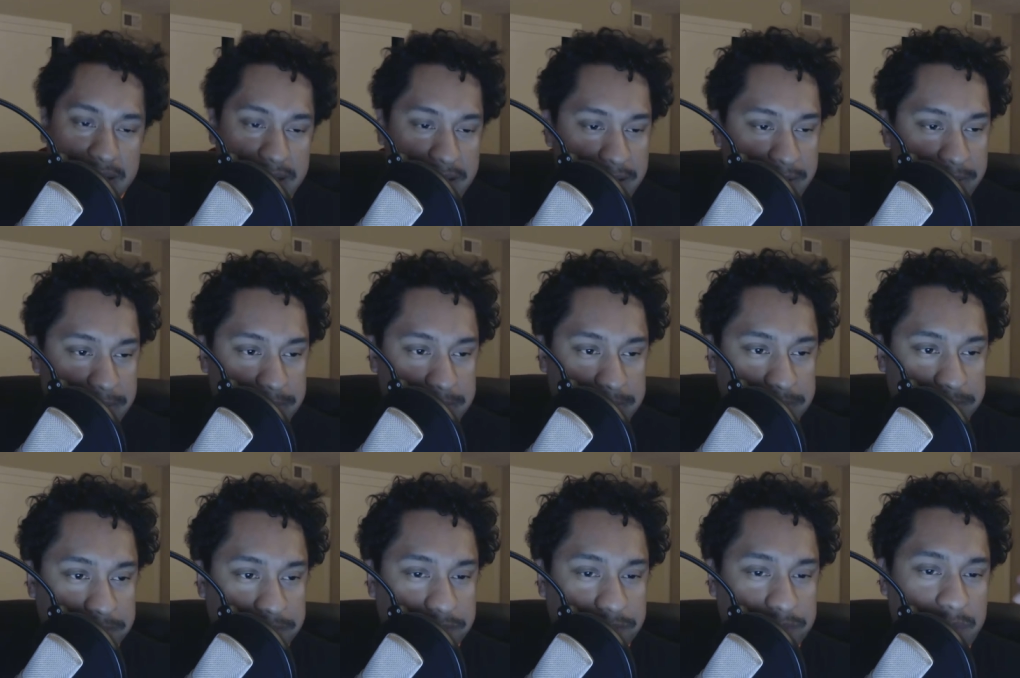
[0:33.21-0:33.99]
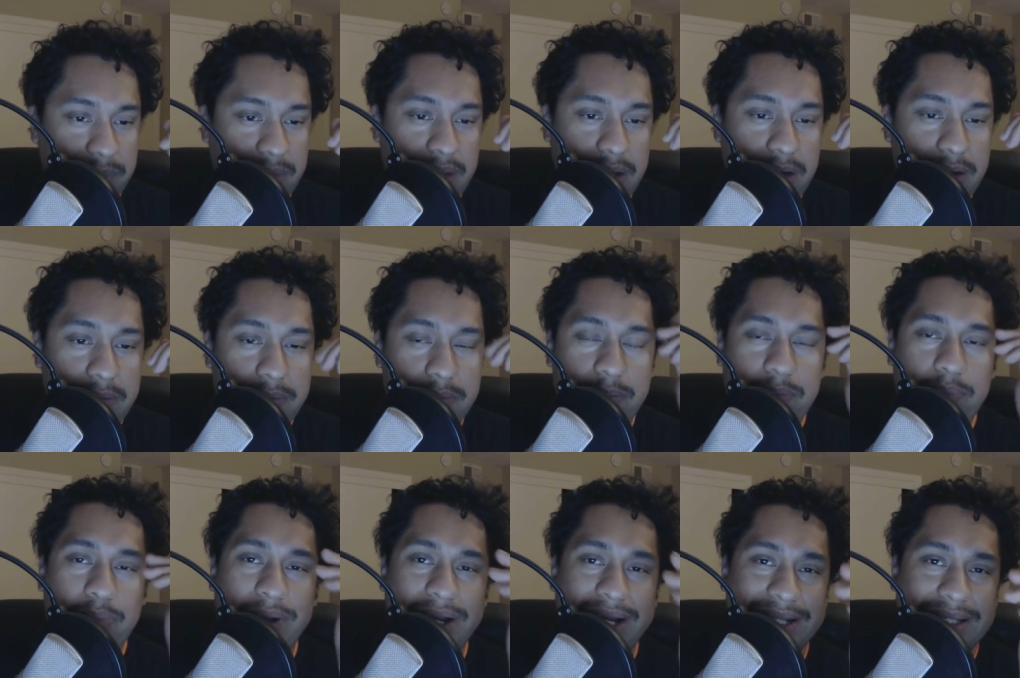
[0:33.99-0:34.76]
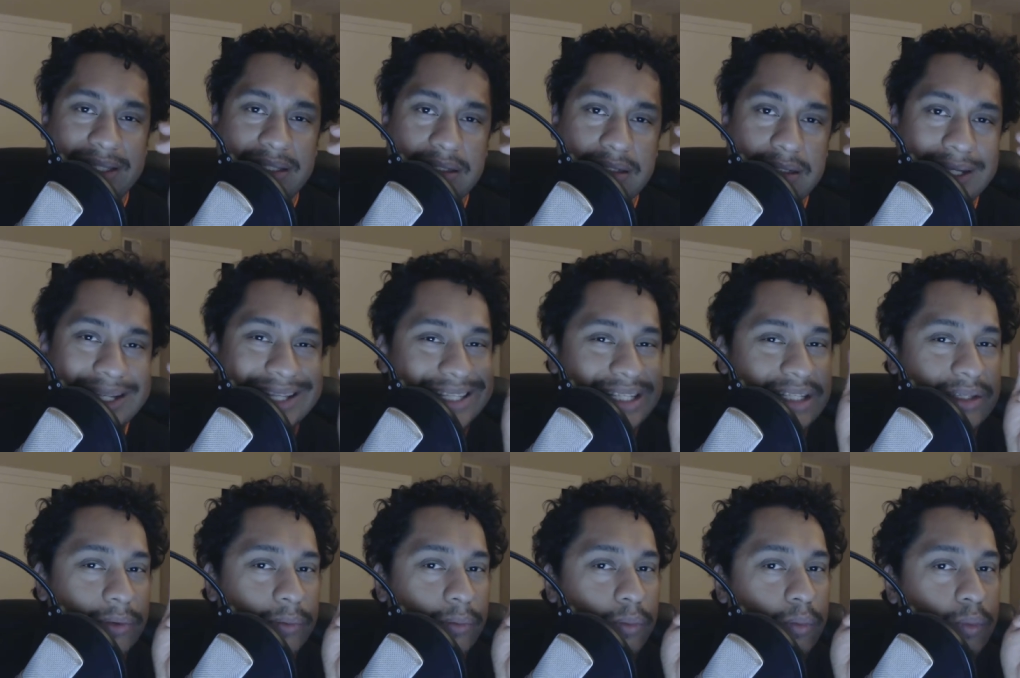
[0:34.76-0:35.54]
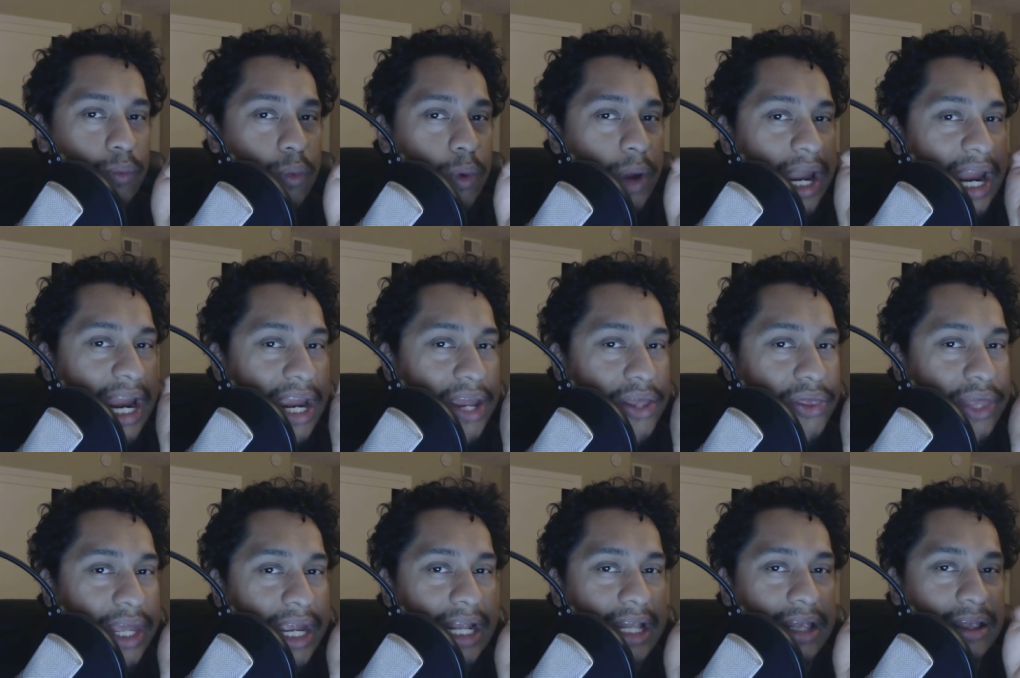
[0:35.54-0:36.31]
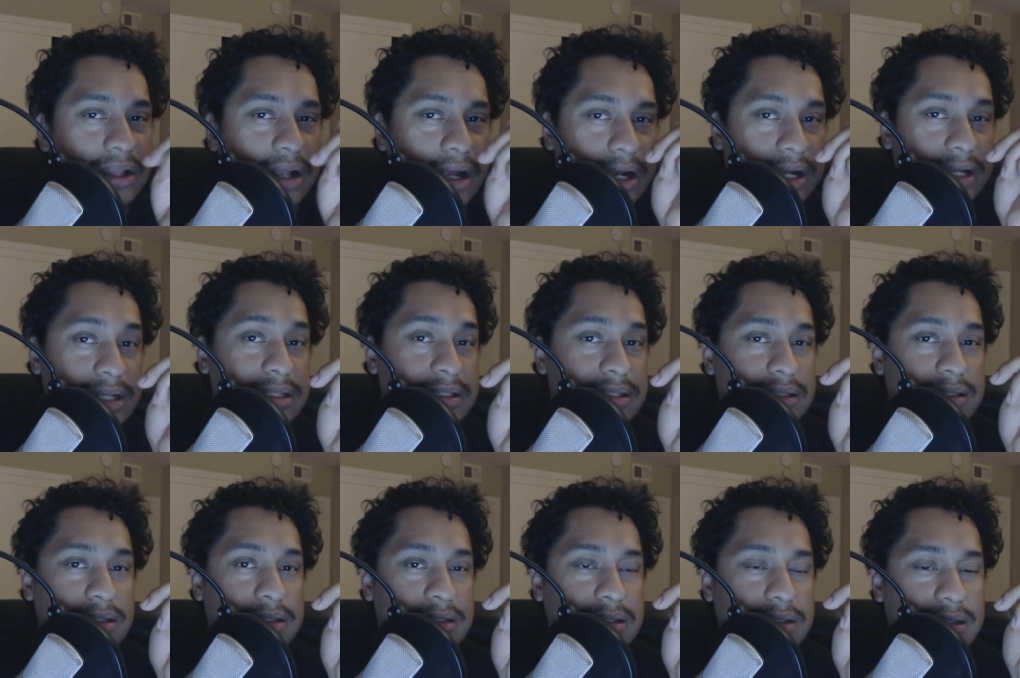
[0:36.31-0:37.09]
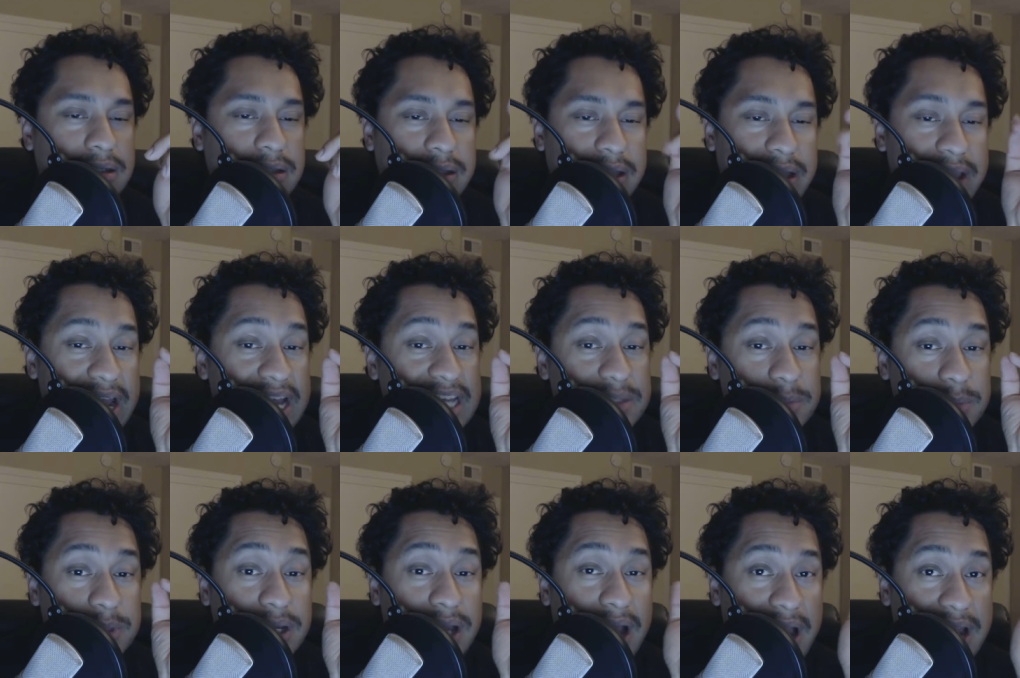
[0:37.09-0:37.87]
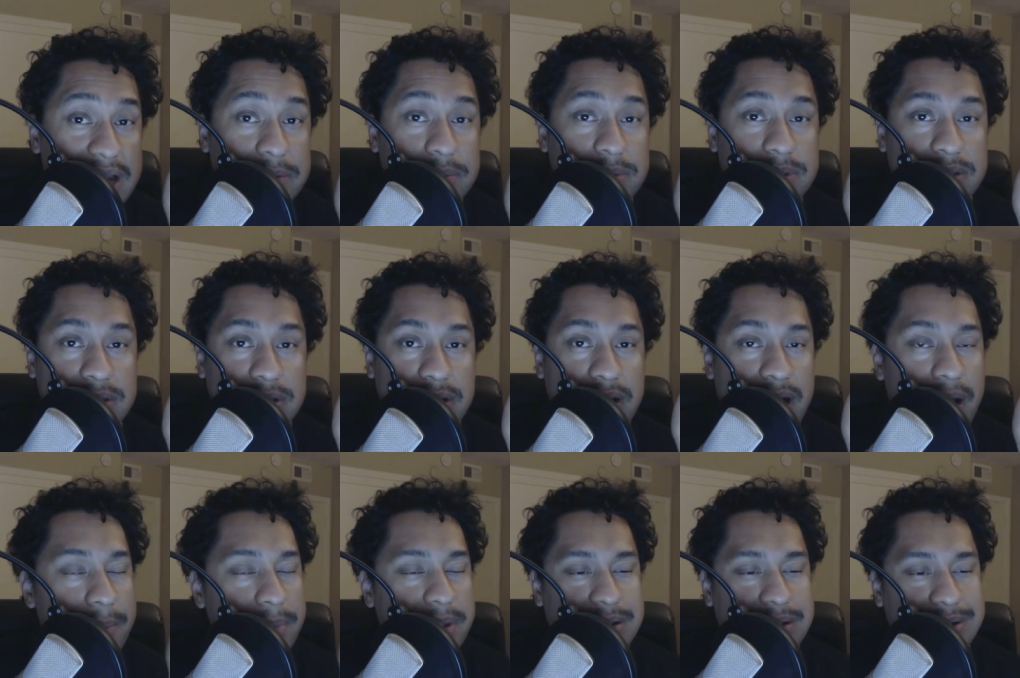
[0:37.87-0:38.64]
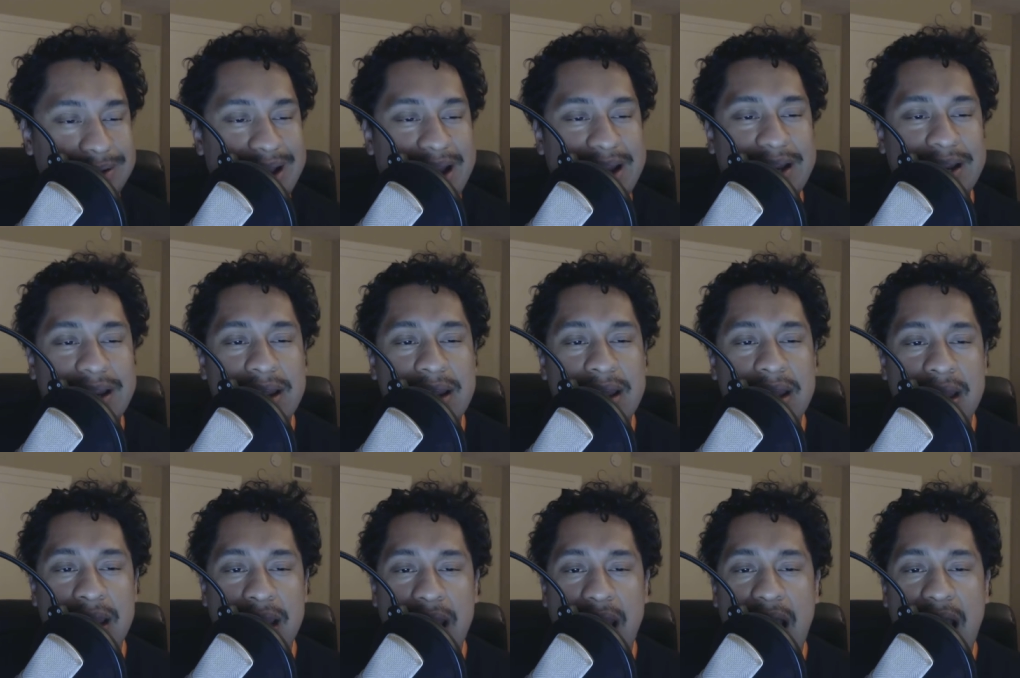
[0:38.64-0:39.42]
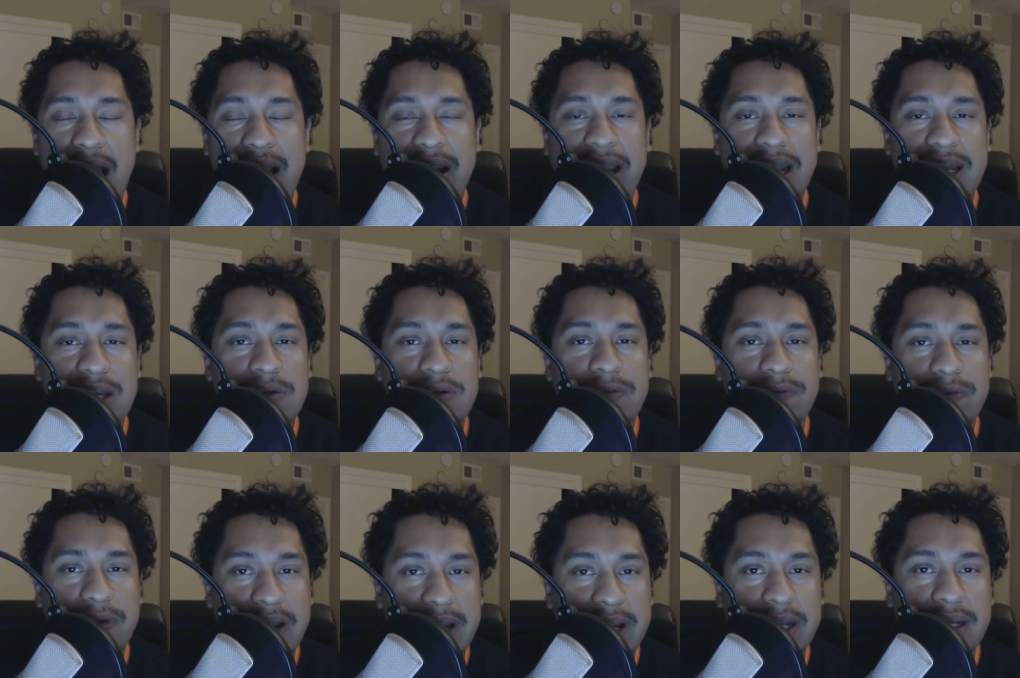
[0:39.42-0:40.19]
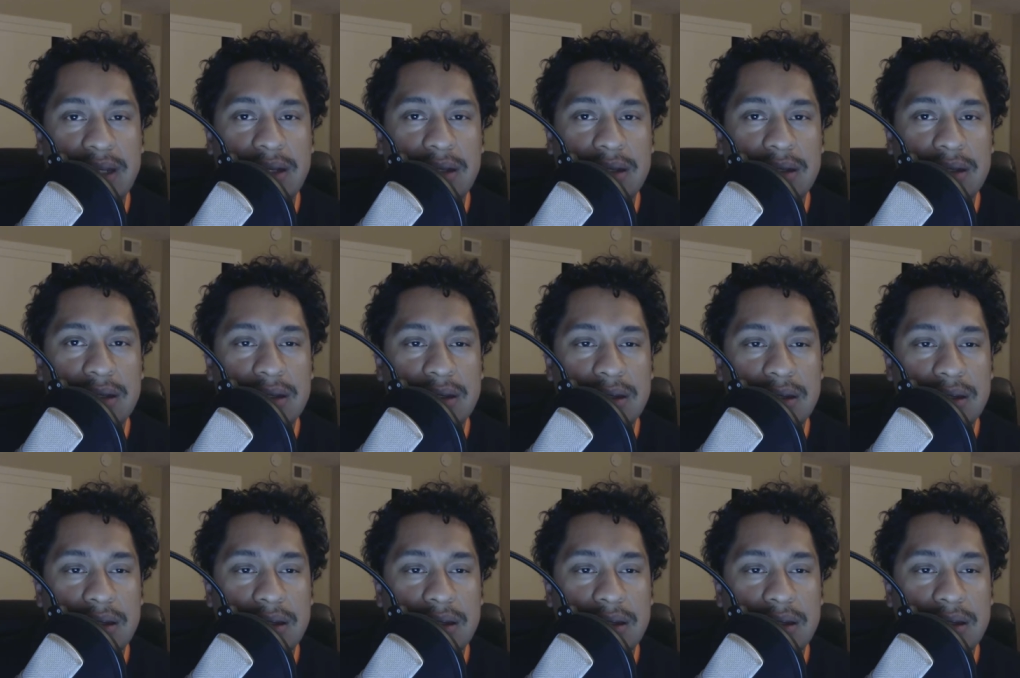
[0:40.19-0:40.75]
Um, but it's the way they lost that has me hyped. I'm not, like, how can you find